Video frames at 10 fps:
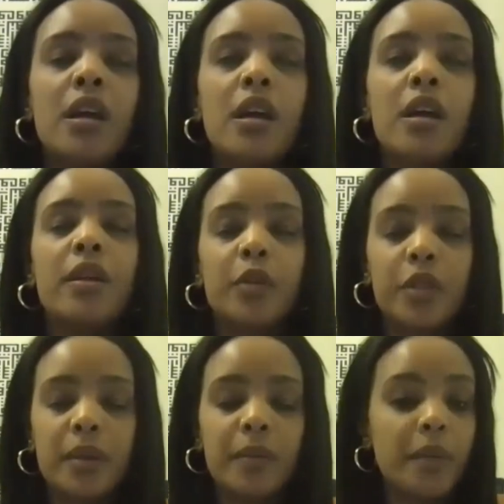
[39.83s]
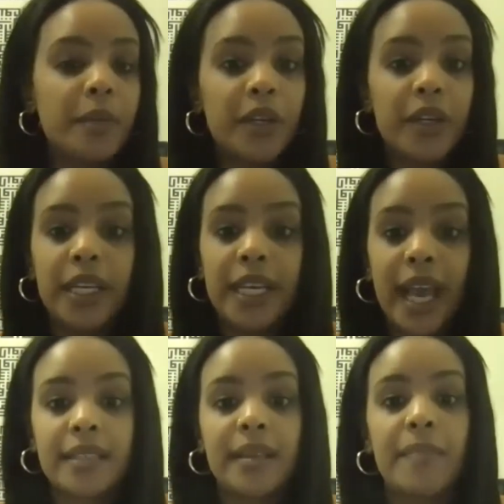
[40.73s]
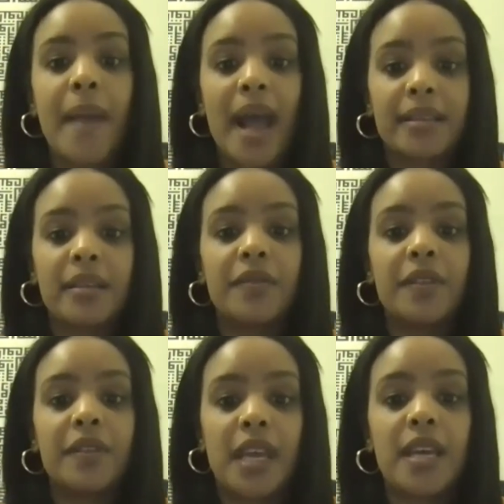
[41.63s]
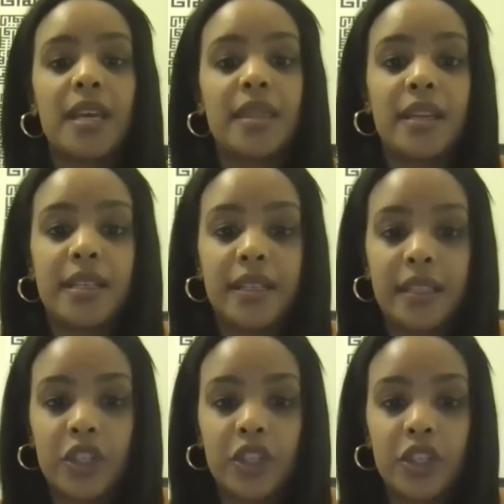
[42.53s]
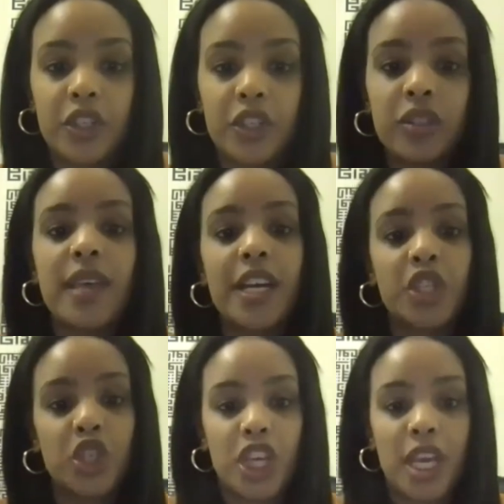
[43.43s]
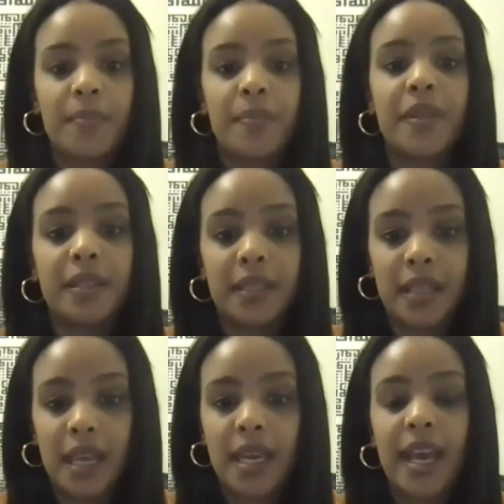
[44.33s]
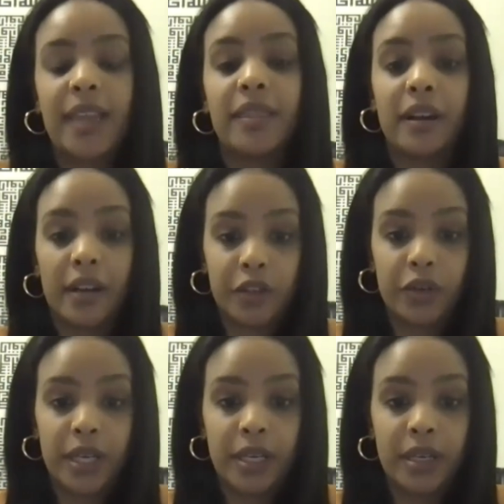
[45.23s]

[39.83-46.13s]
The Muslim community has a massive stake in the decisions that shape the state and the country.